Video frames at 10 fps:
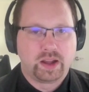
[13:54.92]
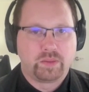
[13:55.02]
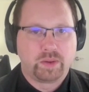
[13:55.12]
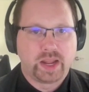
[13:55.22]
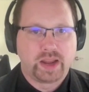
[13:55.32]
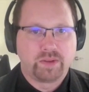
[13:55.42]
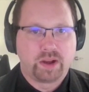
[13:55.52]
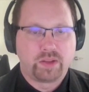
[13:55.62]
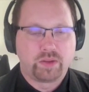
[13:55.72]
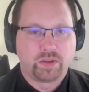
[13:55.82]
We have
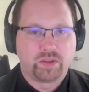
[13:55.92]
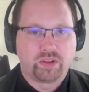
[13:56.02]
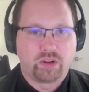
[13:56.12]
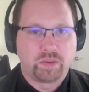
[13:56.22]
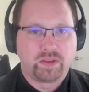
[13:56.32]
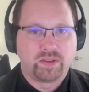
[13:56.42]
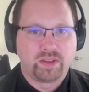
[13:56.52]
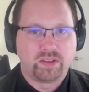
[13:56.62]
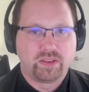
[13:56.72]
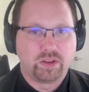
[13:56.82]
other installments of
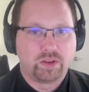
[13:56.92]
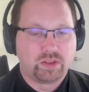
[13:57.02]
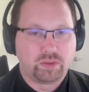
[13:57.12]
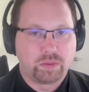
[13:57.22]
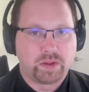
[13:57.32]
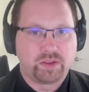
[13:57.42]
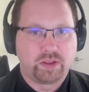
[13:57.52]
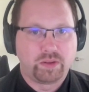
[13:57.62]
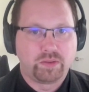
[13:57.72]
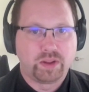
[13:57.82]
this series, as well as
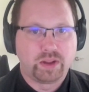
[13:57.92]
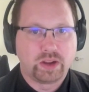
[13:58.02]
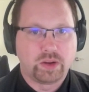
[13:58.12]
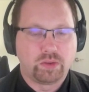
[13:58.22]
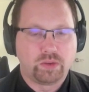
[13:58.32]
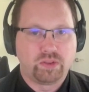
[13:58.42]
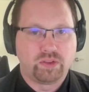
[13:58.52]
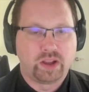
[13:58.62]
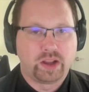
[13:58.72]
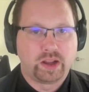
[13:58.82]
other videos
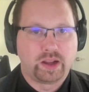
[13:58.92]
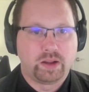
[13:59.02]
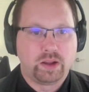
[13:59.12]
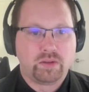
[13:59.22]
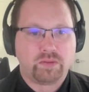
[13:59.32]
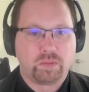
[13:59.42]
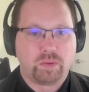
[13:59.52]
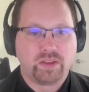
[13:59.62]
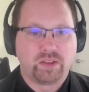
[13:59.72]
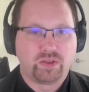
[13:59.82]
from
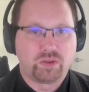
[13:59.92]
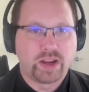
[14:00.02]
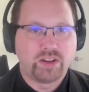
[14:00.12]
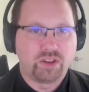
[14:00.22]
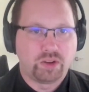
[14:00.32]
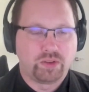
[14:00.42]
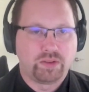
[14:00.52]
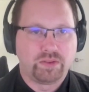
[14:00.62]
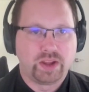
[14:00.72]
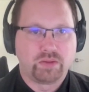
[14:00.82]
recent trade shows and
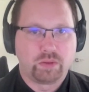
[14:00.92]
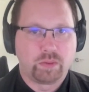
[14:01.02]
events